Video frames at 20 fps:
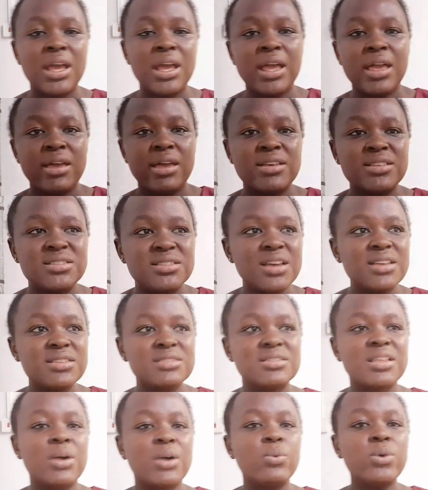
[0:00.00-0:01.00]
It's just
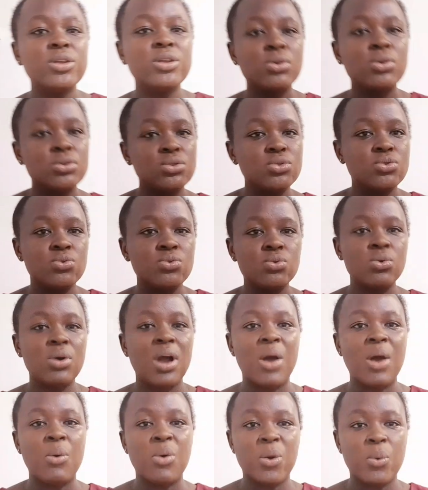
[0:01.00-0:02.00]
that we don't do
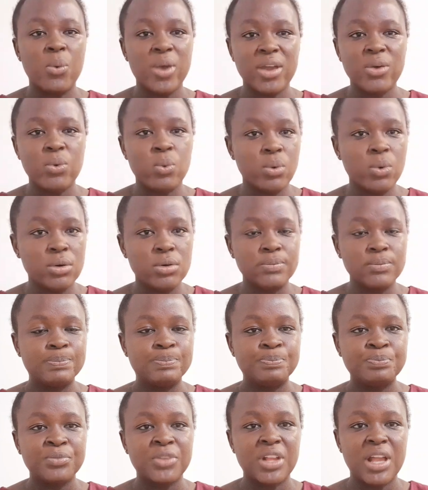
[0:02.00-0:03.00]
our work well
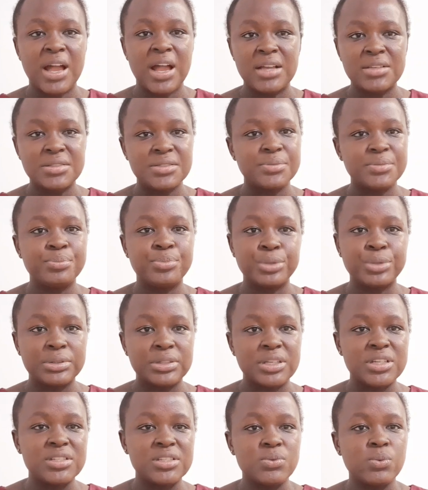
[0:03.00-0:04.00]
as
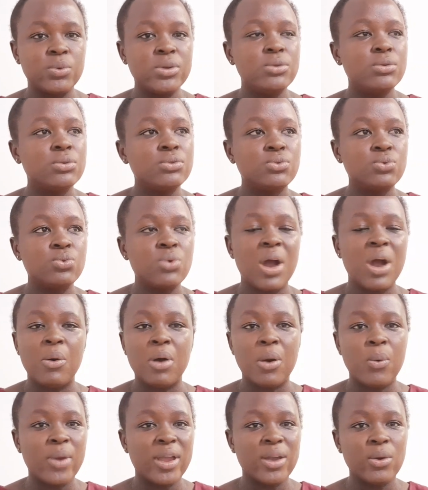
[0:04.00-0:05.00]
importers. We don't do our
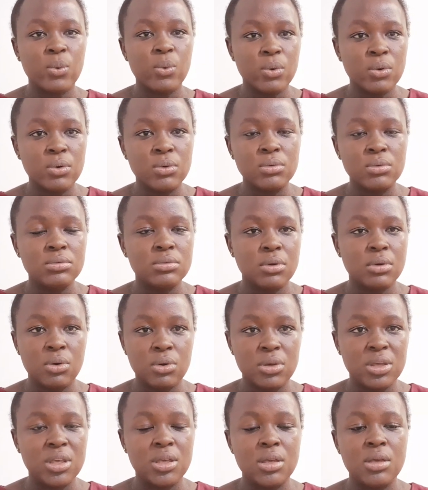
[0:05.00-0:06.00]
work well,
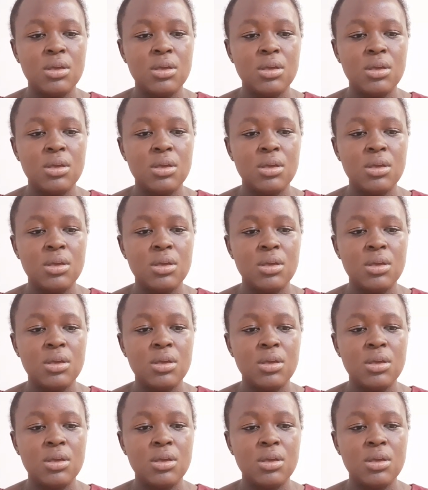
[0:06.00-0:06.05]
okay.